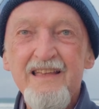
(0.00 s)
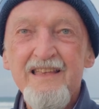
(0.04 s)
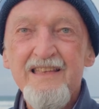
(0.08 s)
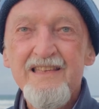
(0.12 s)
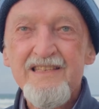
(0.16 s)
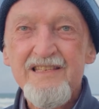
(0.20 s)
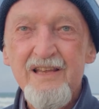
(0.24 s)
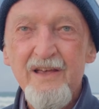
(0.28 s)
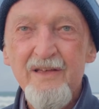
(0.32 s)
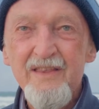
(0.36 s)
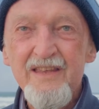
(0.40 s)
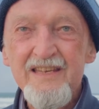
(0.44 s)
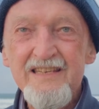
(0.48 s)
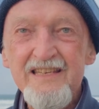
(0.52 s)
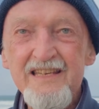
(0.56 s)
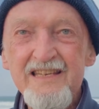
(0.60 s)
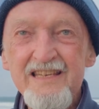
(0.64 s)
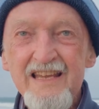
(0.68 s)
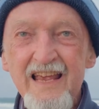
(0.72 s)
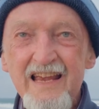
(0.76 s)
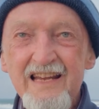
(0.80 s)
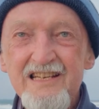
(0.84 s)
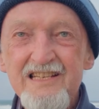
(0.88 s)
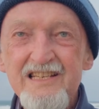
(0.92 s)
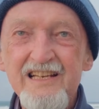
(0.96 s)
So this is
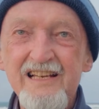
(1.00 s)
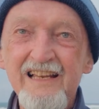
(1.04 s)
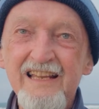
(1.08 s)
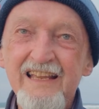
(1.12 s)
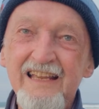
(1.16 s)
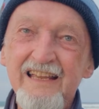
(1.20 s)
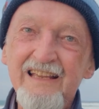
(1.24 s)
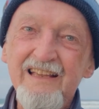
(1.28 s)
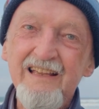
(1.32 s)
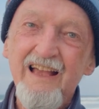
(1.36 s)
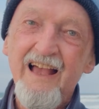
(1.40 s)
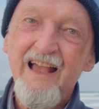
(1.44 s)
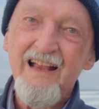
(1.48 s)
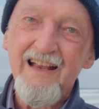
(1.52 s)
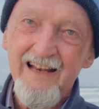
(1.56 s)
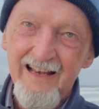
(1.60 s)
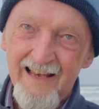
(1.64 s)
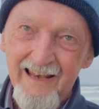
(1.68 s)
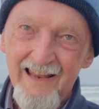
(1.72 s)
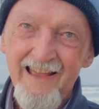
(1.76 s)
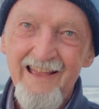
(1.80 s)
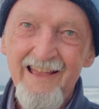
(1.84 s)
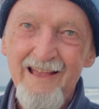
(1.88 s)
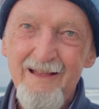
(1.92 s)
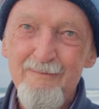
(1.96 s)
actually a
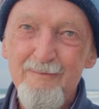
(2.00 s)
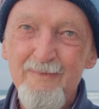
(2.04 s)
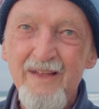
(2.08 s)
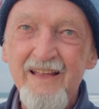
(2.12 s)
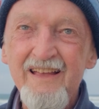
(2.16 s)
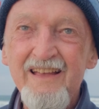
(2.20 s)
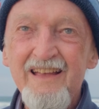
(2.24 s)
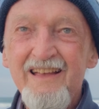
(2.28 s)
clam.